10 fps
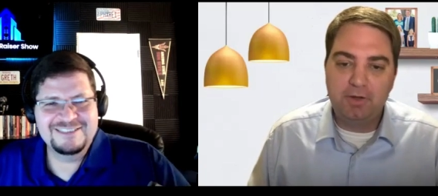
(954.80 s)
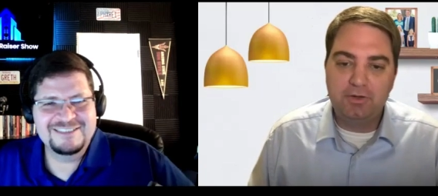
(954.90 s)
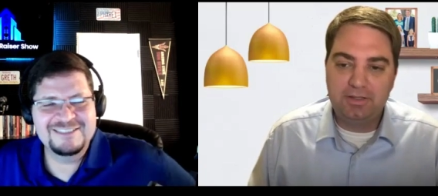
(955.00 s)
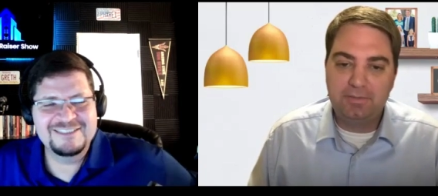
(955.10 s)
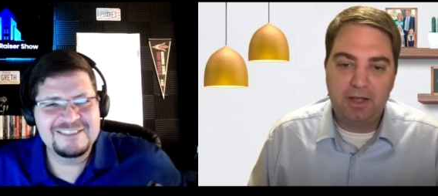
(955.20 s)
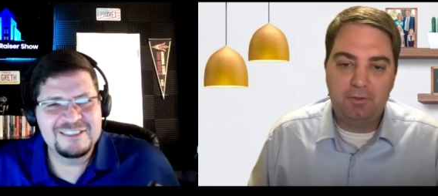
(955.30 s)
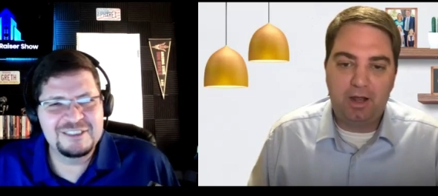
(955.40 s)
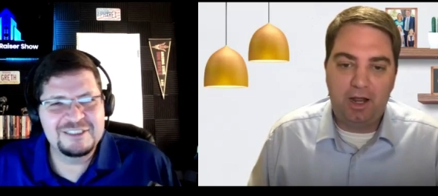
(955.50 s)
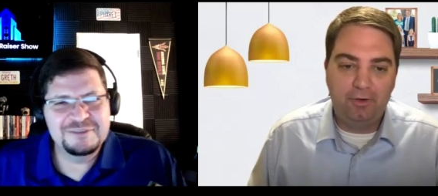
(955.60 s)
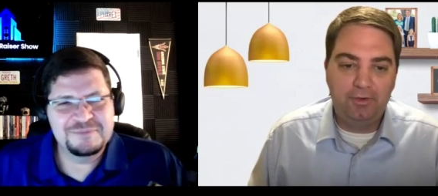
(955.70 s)
Speaker 1: most
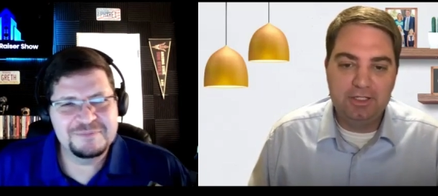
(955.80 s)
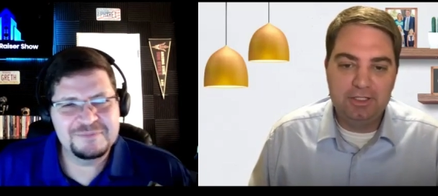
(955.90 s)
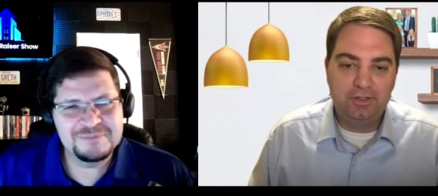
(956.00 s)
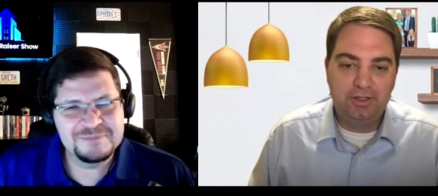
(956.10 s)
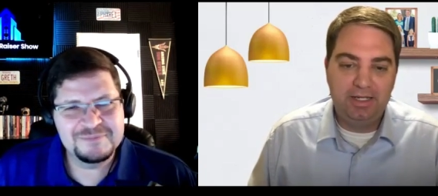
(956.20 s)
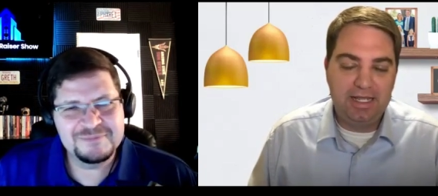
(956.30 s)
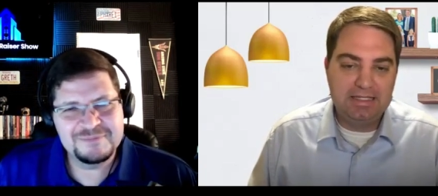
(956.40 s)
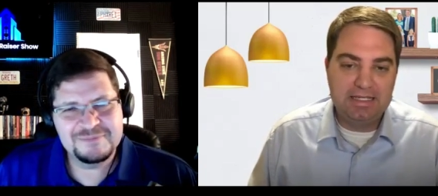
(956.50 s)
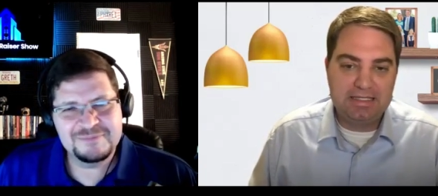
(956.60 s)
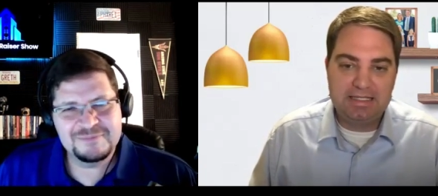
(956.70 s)
about our industry
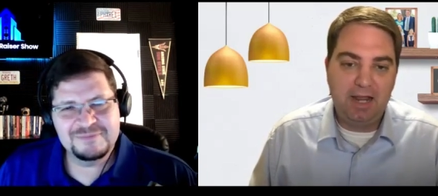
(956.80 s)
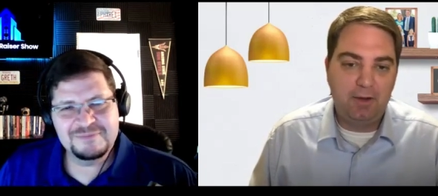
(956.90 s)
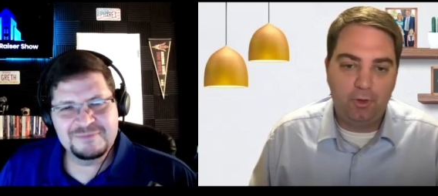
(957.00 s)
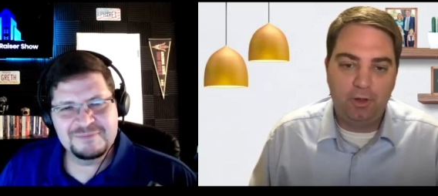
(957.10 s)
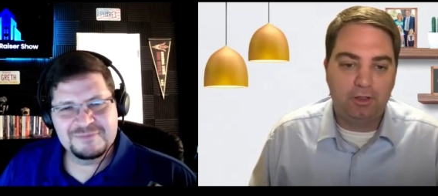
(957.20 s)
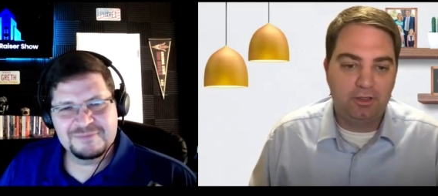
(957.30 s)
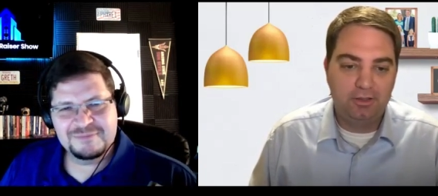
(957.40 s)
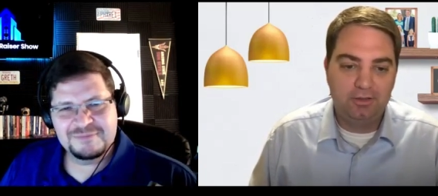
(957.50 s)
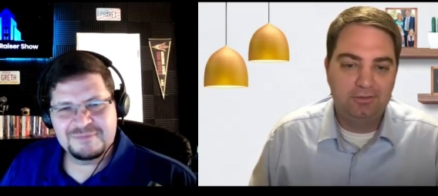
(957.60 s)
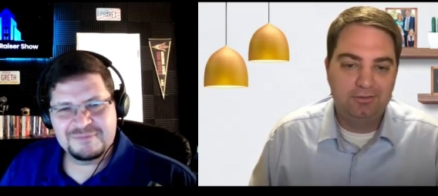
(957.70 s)
is it's not work.
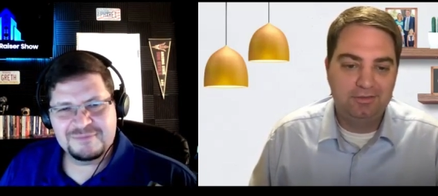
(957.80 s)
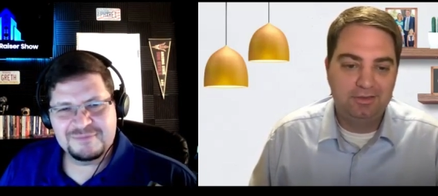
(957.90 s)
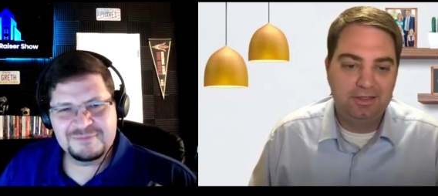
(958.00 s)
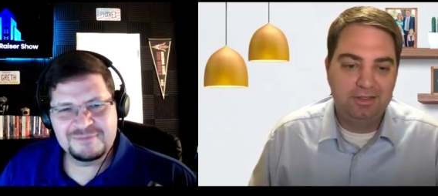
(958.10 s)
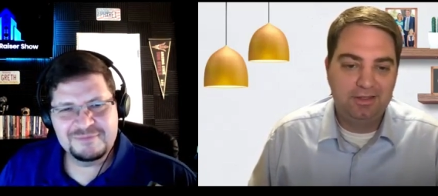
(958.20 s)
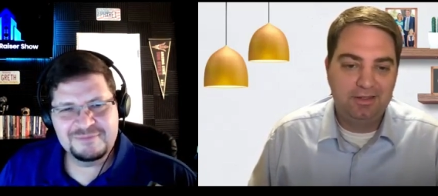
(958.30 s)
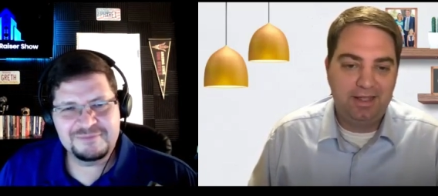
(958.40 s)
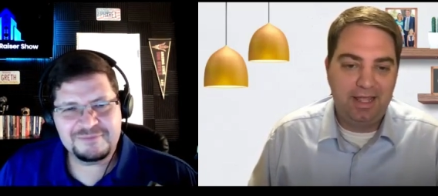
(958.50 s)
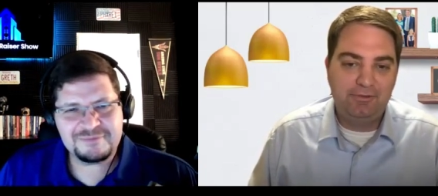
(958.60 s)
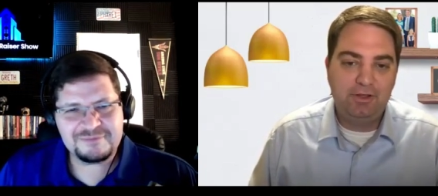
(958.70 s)

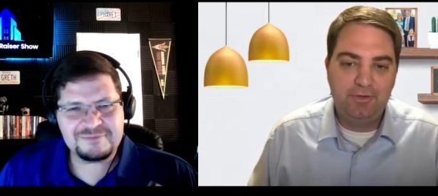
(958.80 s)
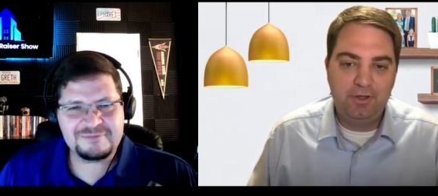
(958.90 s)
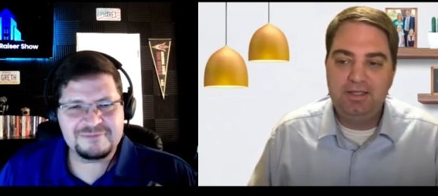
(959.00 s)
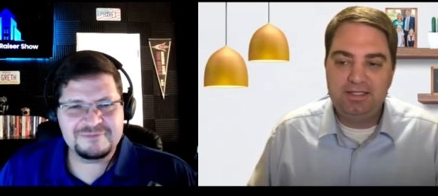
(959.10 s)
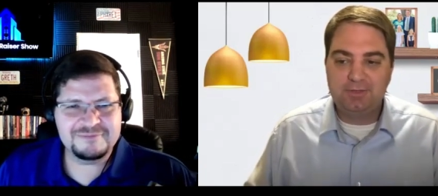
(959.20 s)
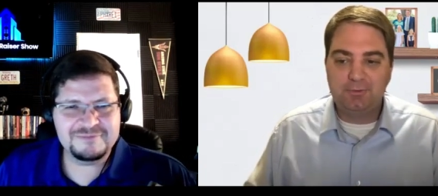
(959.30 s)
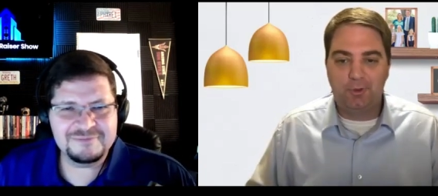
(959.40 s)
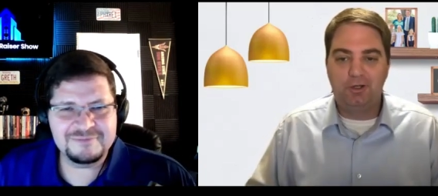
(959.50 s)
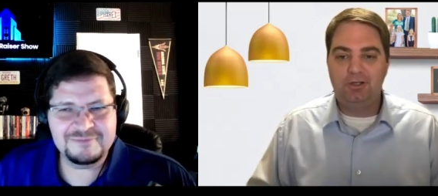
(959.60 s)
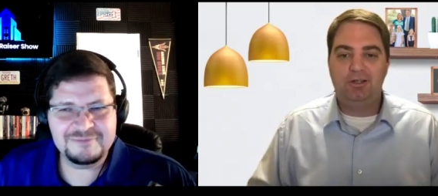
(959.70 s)
If you view this as
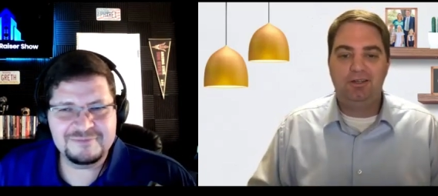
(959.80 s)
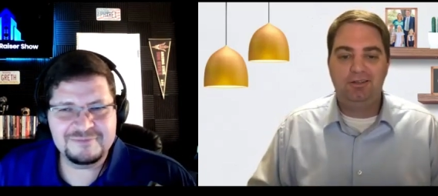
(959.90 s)
work,